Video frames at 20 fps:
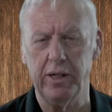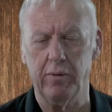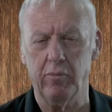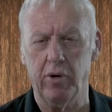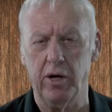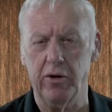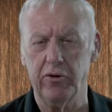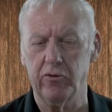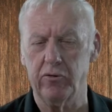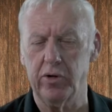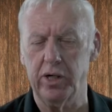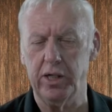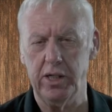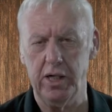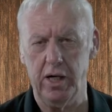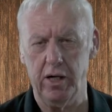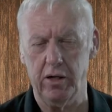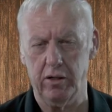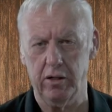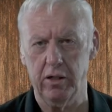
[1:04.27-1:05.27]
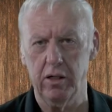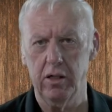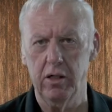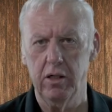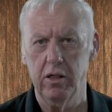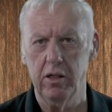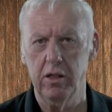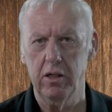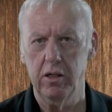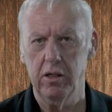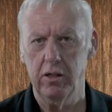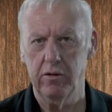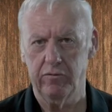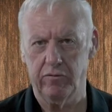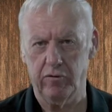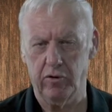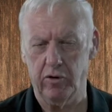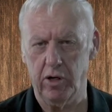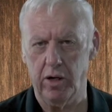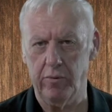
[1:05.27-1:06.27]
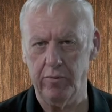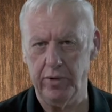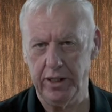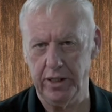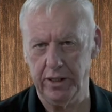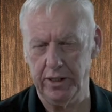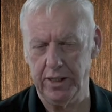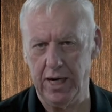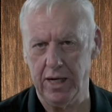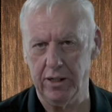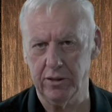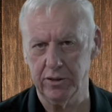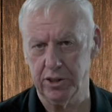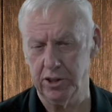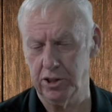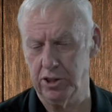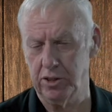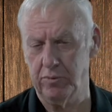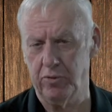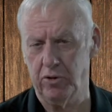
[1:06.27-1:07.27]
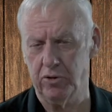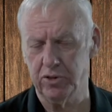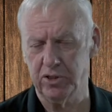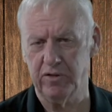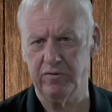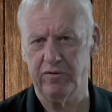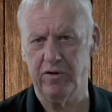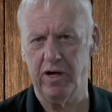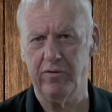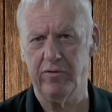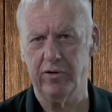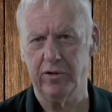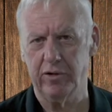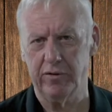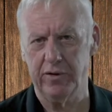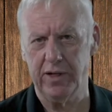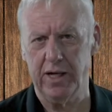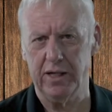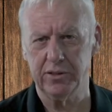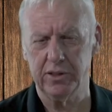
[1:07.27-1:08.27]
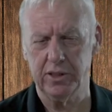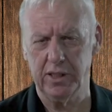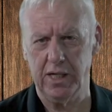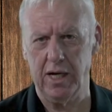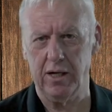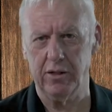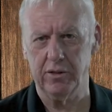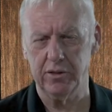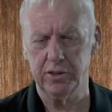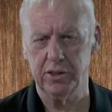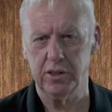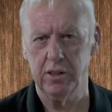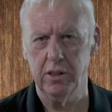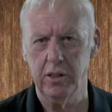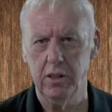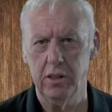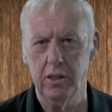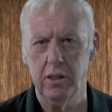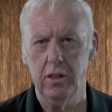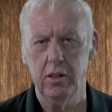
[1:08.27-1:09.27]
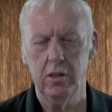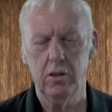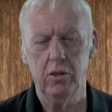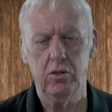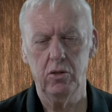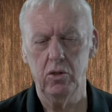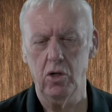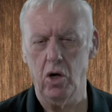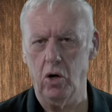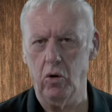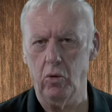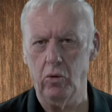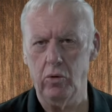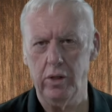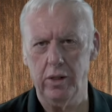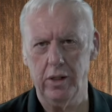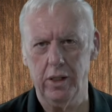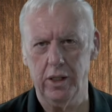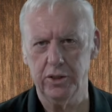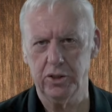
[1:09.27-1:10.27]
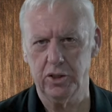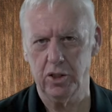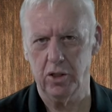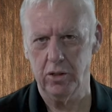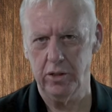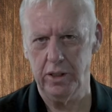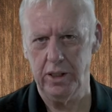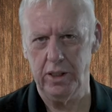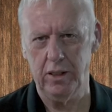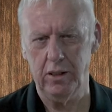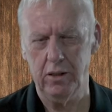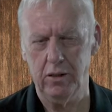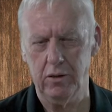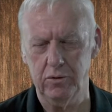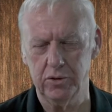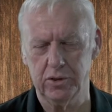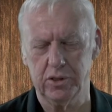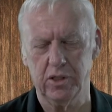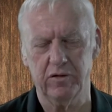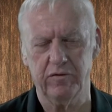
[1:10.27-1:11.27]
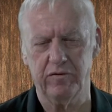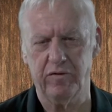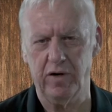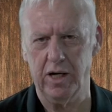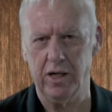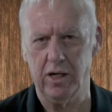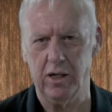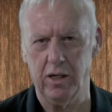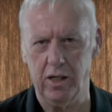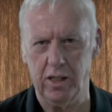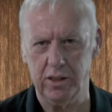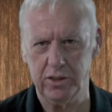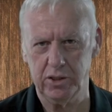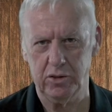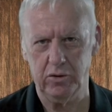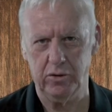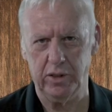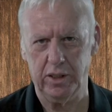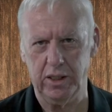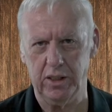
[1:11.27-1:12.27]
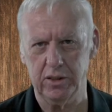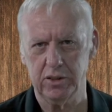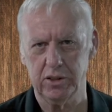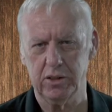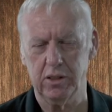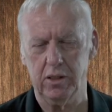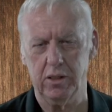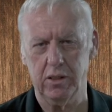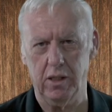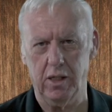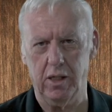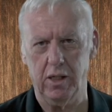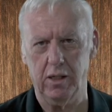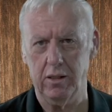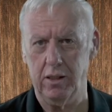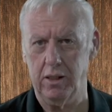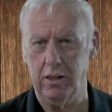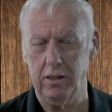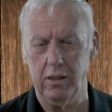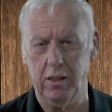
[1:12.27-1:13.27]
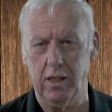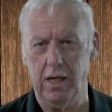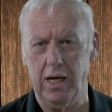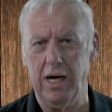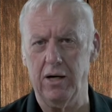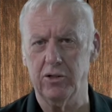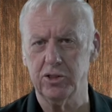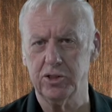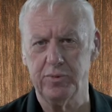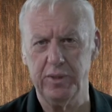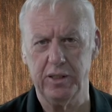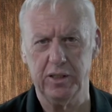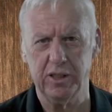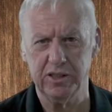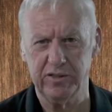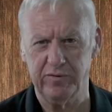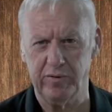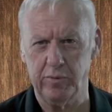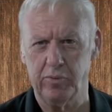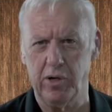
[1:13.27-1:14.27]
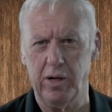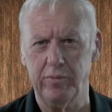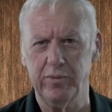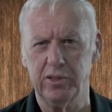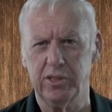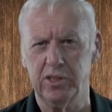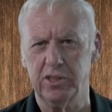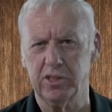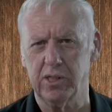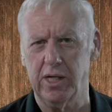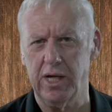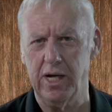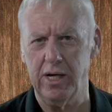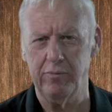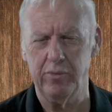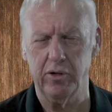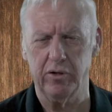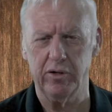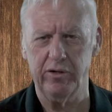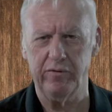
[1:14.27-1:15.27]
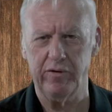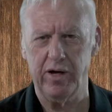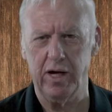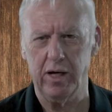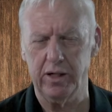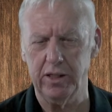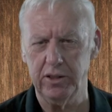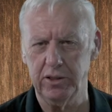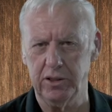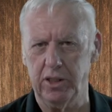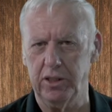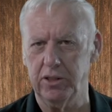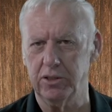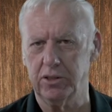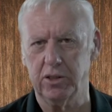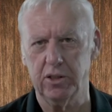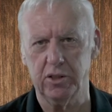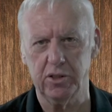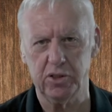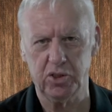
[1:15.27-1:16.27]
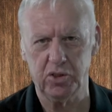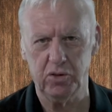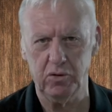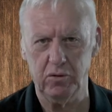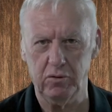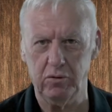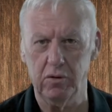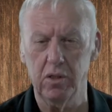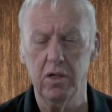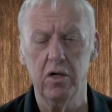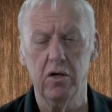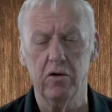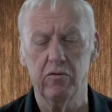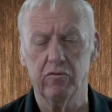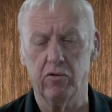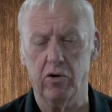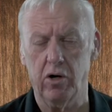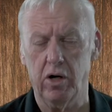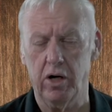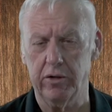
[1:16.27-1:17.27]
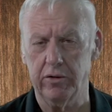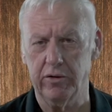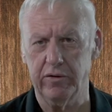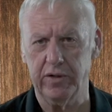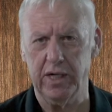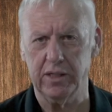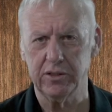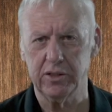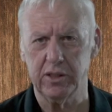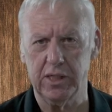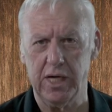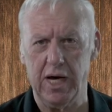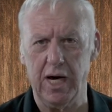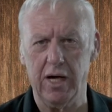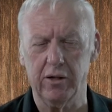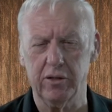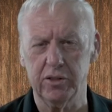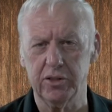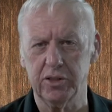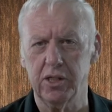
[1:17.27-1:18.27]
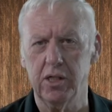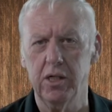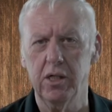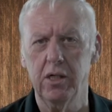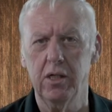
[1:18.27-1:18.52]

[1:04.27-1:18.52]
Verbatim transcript: a month or a year for a million dollars as opposed to five hundred thousand dollars. No attorney who's going to file a lawsuit against uh, a house because of a premises liability violation is going to sue for one hundred thousand dollars.